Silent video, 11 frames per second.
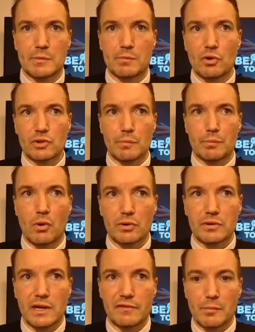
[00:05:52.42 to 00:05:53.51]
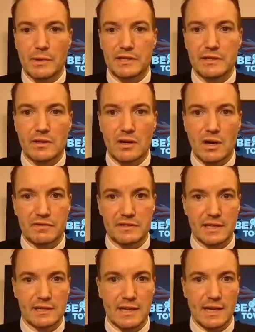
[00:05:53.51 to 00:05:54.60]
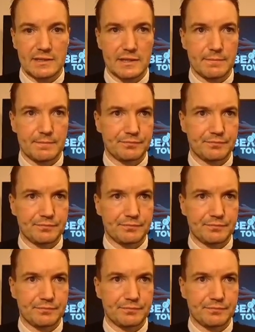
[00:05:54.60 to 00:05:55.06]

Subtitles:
the most important information of a single asset.